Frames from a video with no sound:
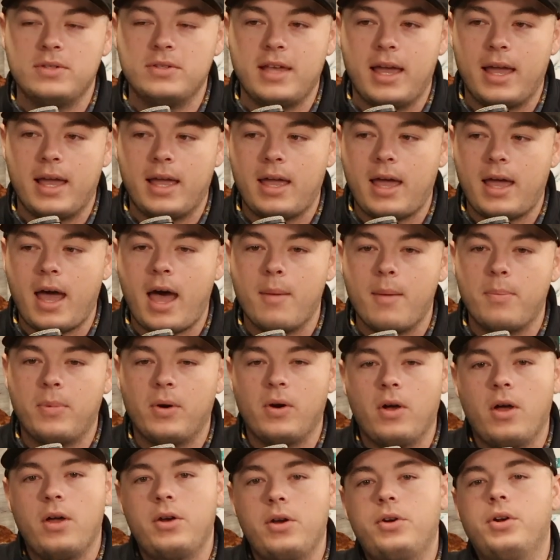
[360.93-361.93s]
is that
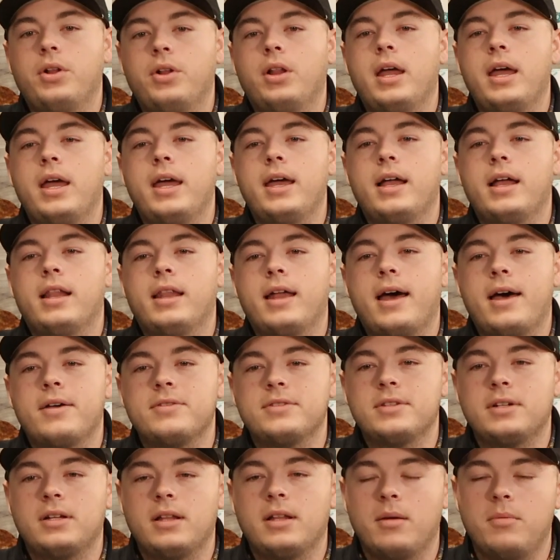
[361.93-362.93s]
copper underlay
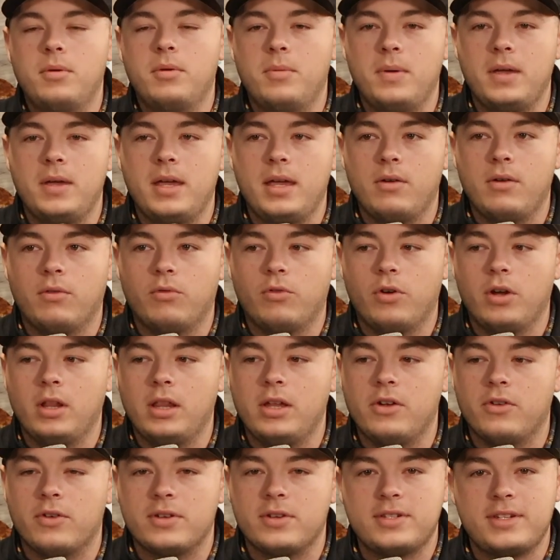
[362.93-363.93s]
allows the club to be
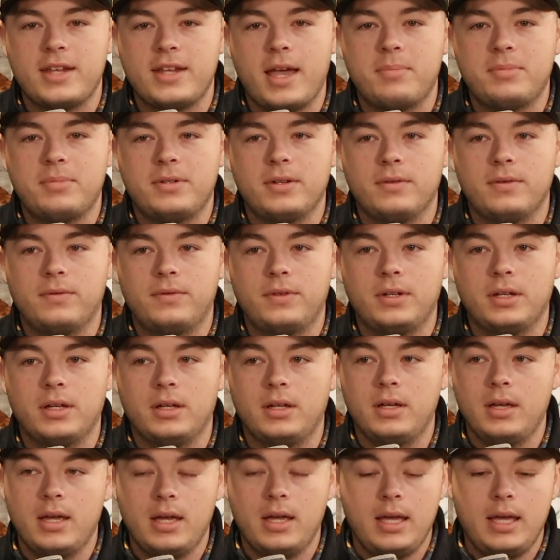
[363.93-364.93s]
really receptive
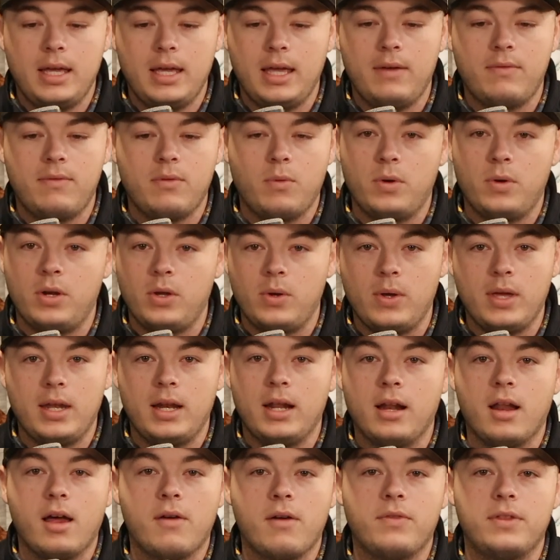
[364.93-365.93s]
to, even when you hit
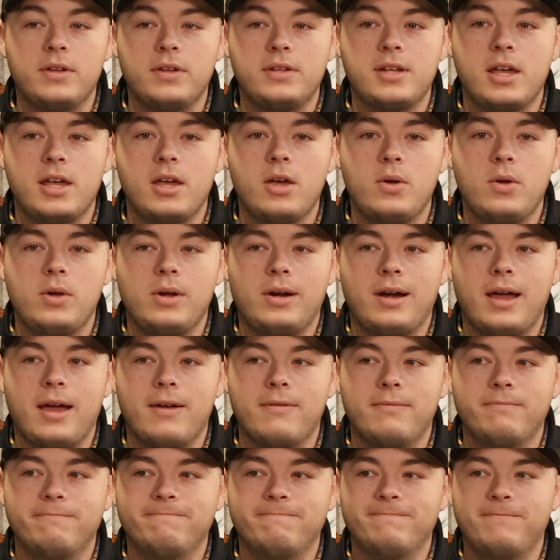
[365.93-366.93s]
it off the toe, you're
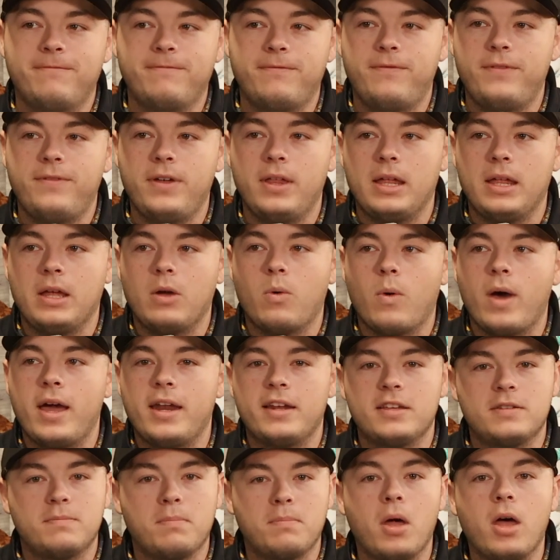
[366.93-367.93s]
not feeling
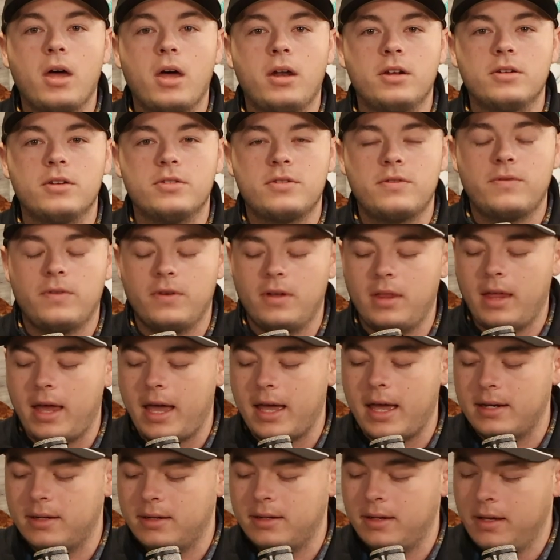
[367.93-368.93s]
quite as punished for
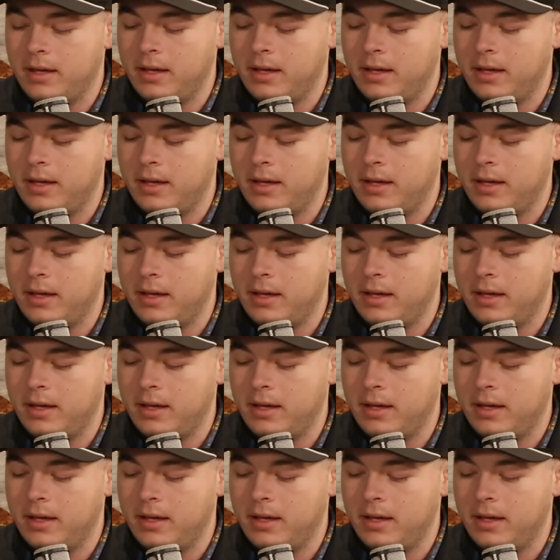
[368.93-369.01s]
that.